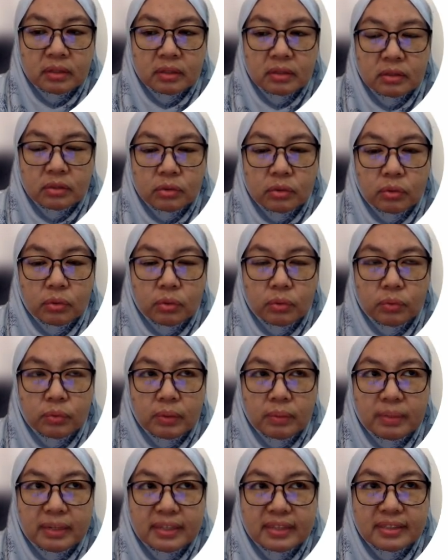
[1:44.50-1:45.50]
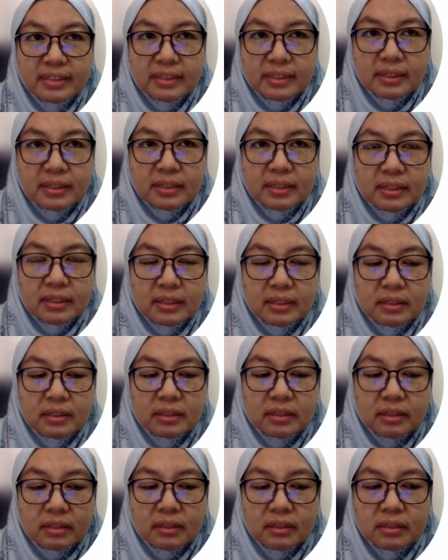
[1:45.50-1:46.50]
So we might see that
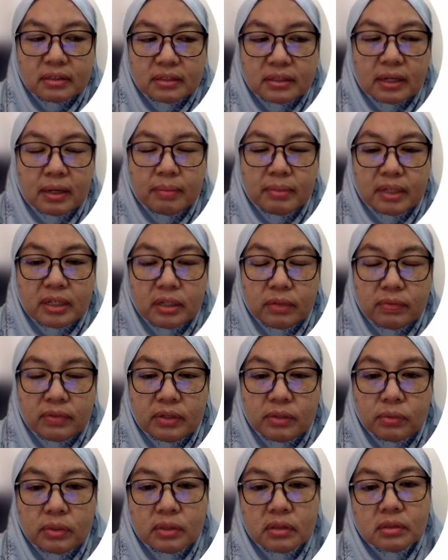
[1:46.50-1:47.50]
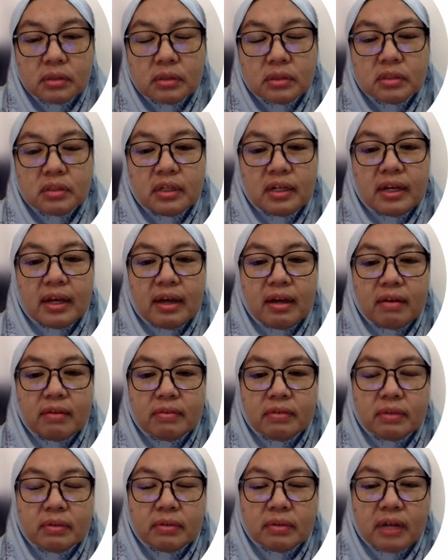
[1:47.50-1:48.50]
some individuals, they have
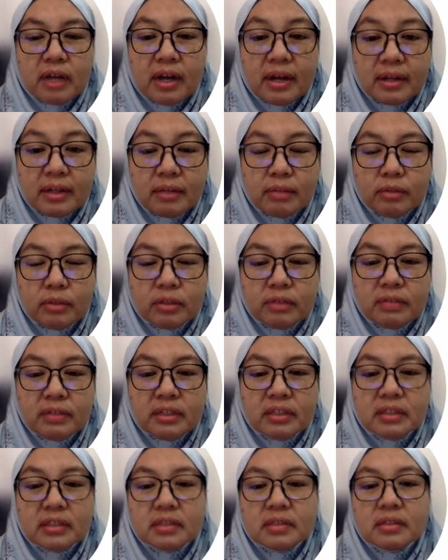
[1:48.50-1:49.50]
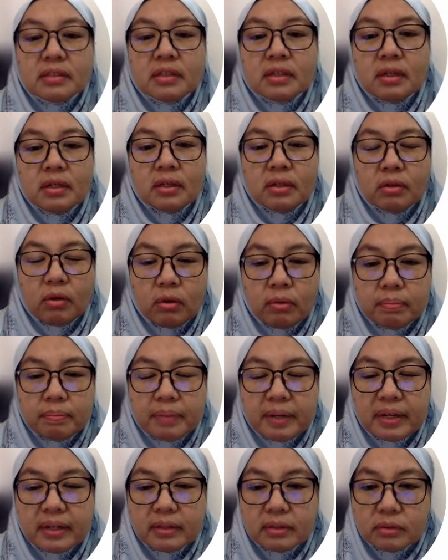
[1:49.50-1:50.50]
a higher motivation
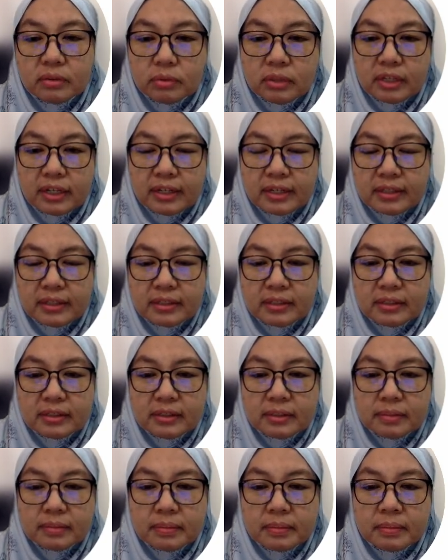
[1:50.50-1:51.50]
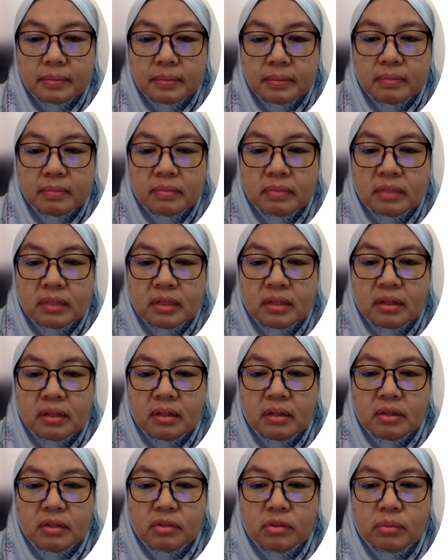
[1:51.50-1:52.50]
compared to the others.
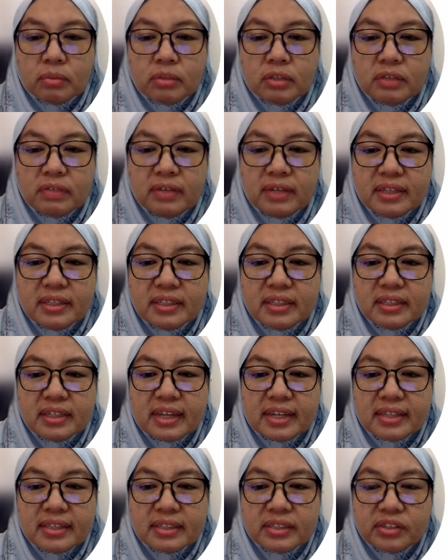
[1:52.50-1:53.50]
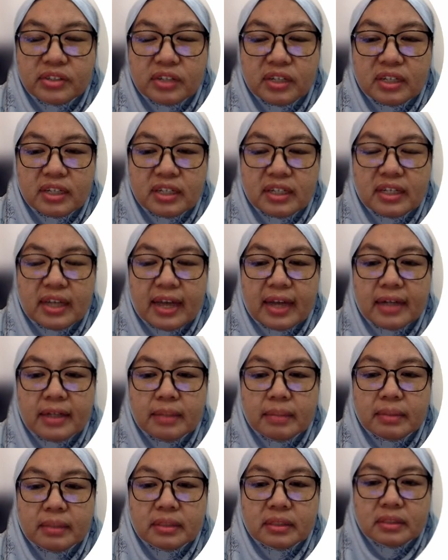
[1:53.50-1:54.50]
So motivation has three key
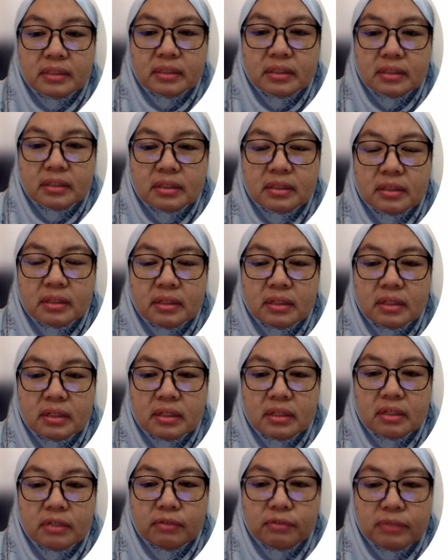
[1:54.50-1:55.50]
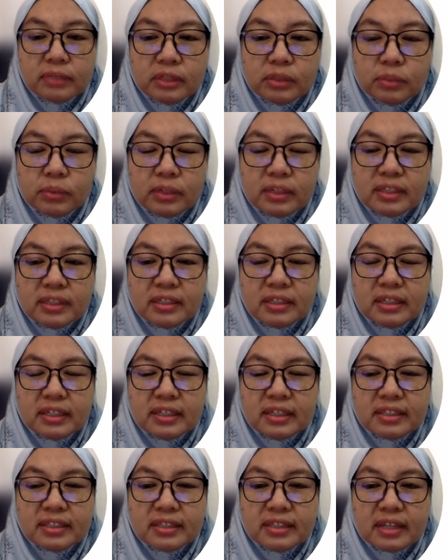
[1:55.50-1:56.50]
elements. The first one
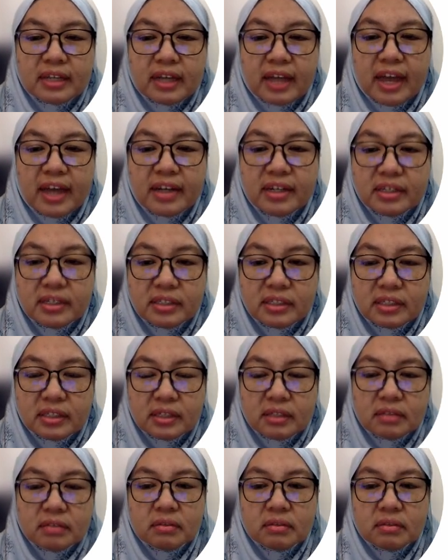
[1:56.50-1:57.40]
is energy.